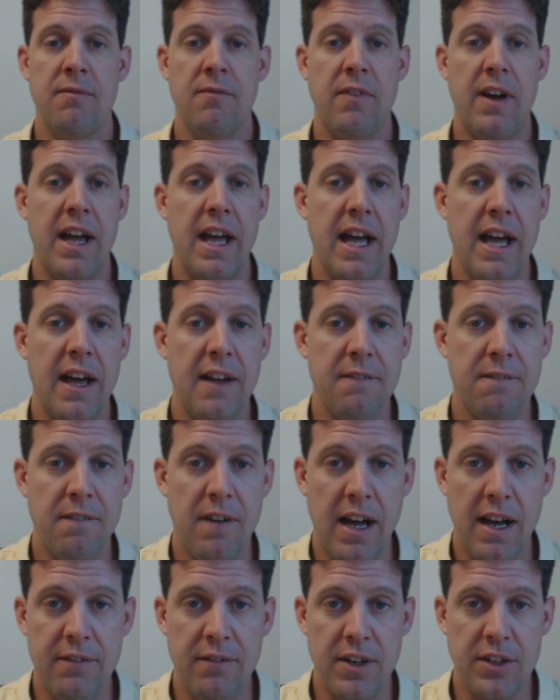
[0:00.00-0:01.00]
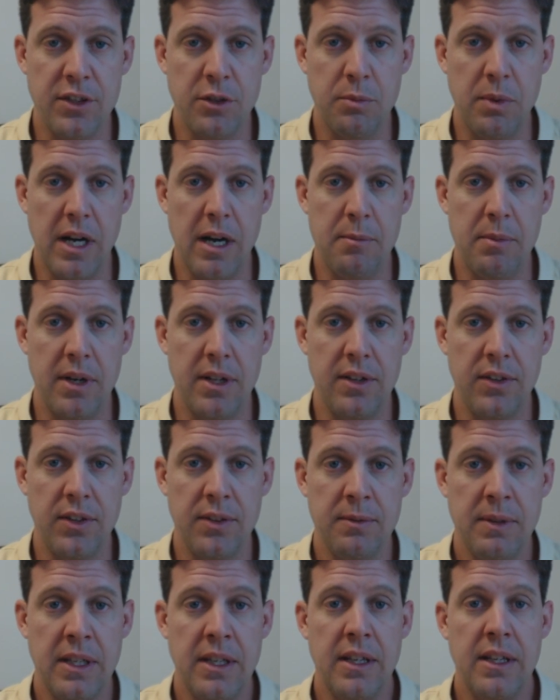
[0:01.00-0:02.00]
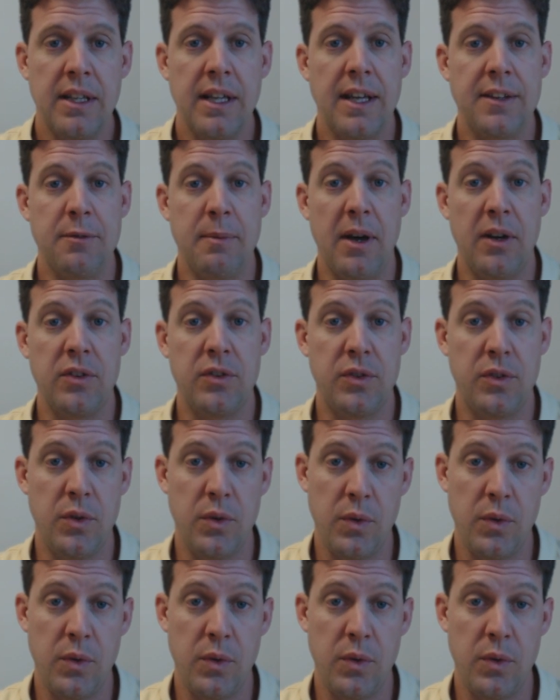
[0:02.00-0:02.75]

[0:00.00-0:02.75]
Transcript: If I had 5 rental properties, that's about